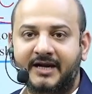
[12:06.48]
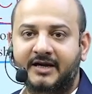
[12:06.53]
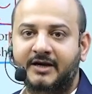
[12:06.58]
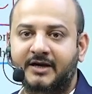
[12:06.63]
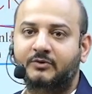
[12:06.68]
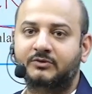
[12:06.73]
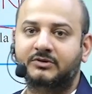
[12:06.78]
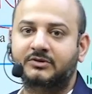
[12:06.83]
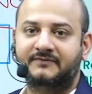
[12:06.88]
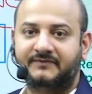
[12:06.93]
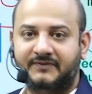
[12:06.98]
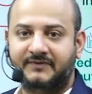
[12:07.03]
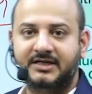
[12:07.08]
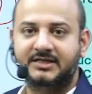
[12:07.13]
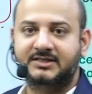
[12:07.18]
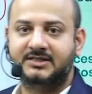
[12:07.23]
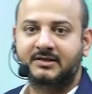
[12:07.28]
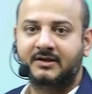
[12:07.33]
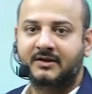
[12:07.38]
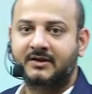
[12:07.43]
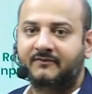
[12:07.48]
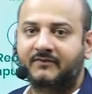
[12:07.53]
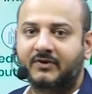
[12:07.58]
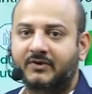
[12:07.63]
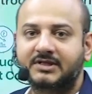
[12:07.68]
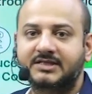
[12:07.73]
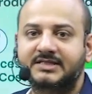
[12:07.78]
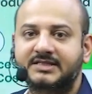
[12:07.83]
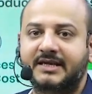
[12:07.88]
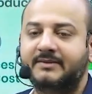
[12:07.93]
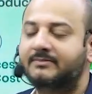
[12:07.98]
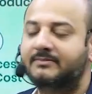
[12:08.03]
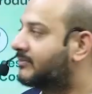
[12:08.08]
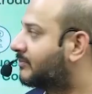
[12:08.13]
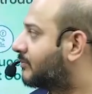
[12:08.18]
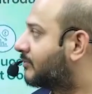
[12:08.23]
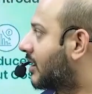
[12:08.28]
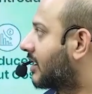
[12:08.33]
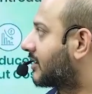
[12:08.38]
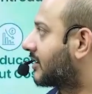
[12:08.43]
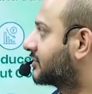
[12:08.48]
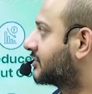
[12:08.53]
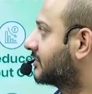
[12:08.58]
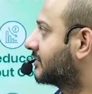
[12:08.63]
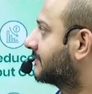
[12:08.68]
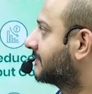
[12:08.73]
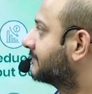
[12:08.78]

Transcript: into the fields for the same production.